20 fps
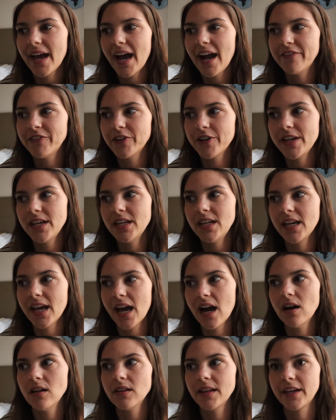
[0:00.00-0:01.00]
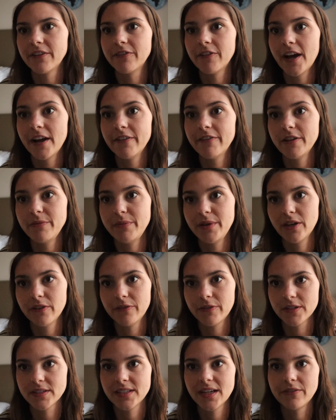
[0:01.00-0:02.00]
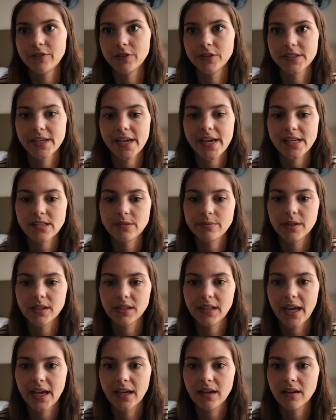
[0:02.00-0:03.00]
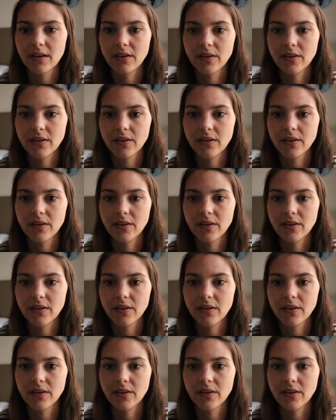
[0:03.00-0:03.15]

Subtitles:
after eating out like for every meal for several days, we were like,